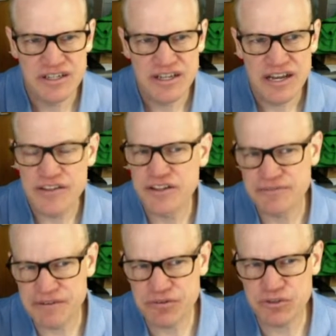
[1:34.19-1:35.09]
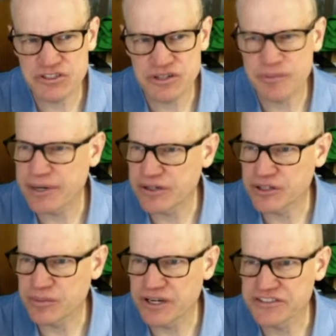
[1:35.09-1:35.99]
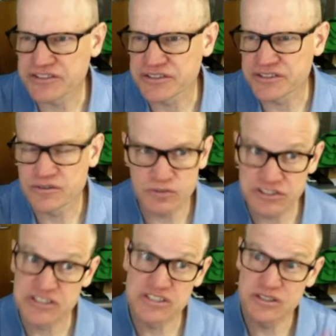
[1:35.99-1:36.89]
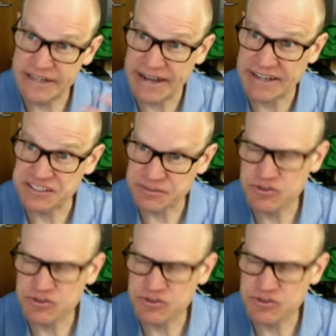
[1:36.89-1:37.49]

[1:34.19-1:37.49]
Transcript: And then the 5th one is called the parallel postulate, which is an axiom.